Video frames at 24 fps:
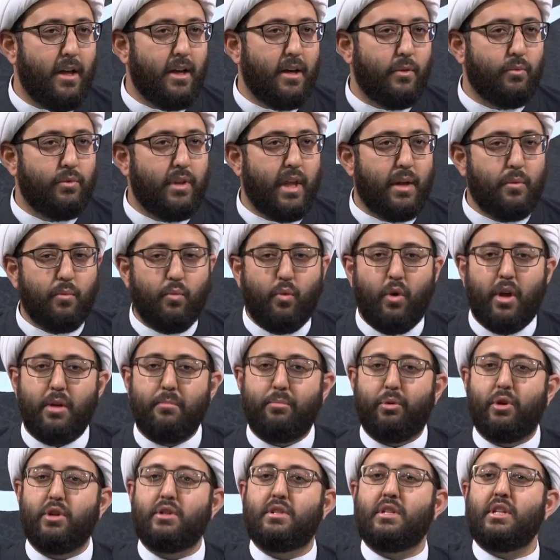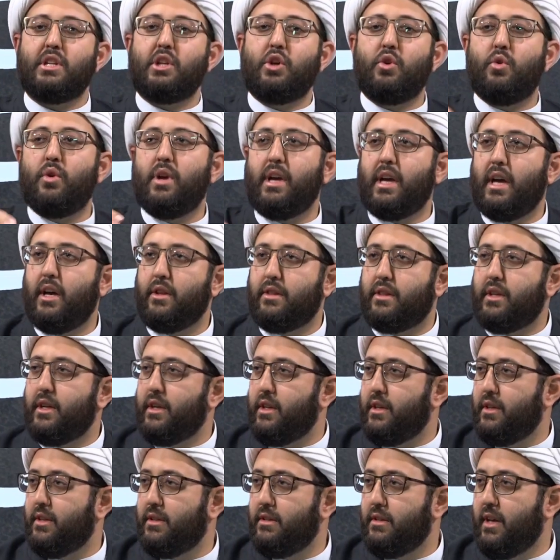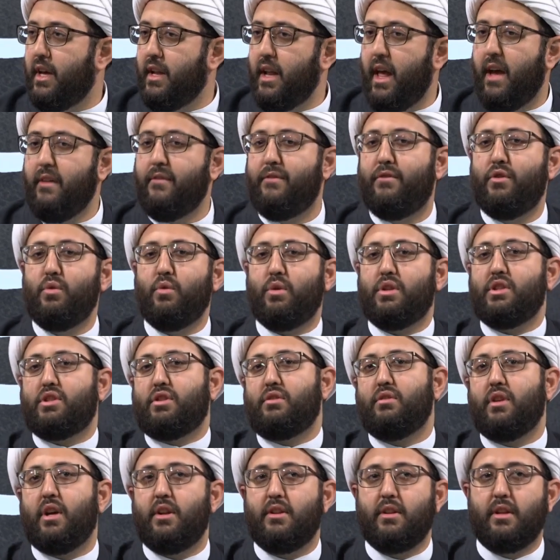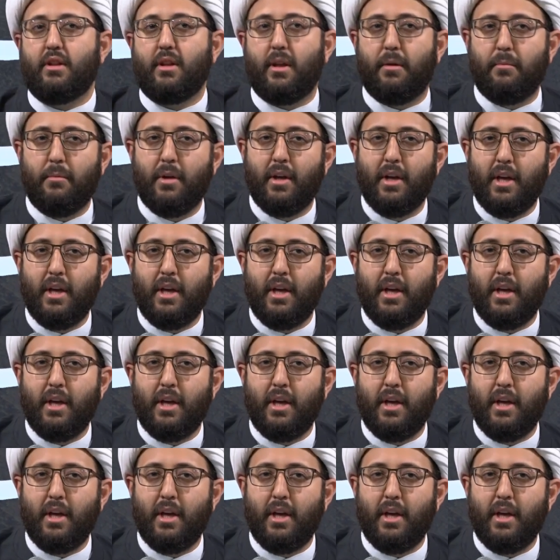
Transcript: than one person going out there and everyone surrounding them.